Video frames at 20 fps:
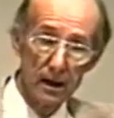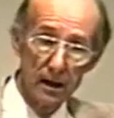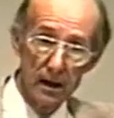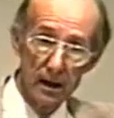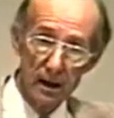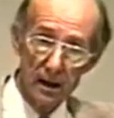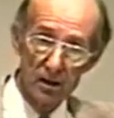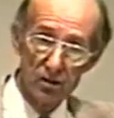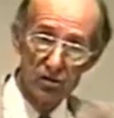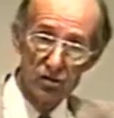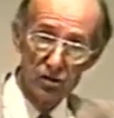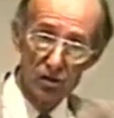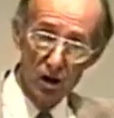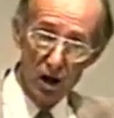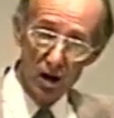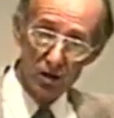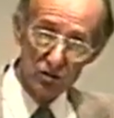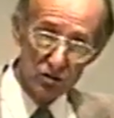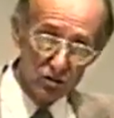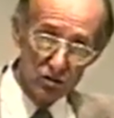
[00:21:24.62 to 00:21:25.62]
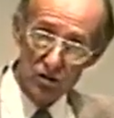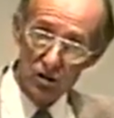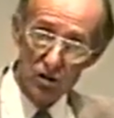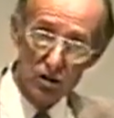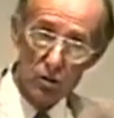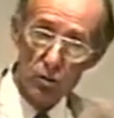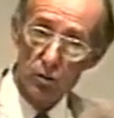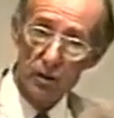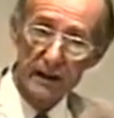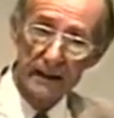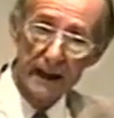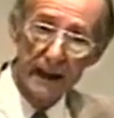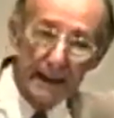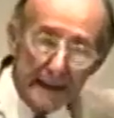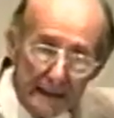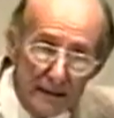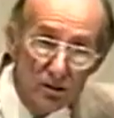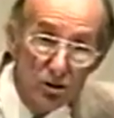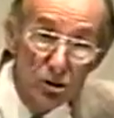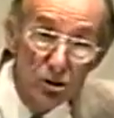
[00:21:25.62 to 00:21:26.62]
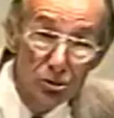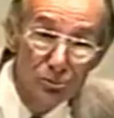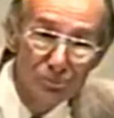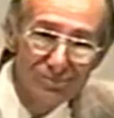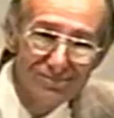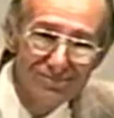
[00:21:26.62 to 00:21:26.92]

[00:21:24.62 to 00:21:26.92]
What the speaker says: is not to create,